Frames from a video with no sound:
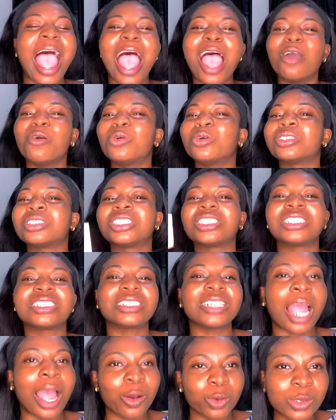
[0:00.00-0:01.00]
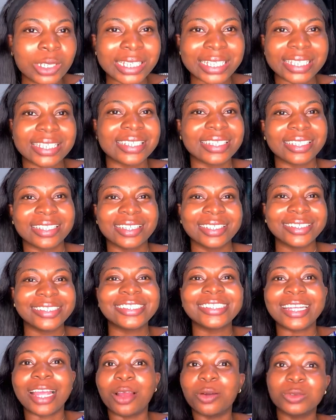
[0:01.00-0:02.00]
I was shouting
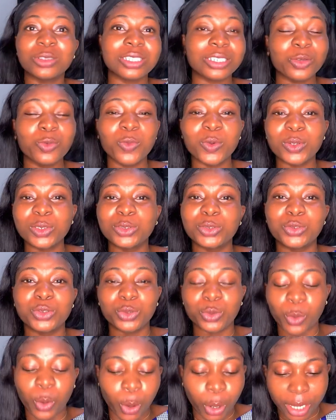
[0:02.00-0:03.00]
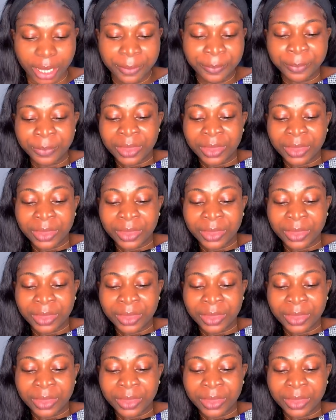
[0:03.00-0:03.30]
with joy.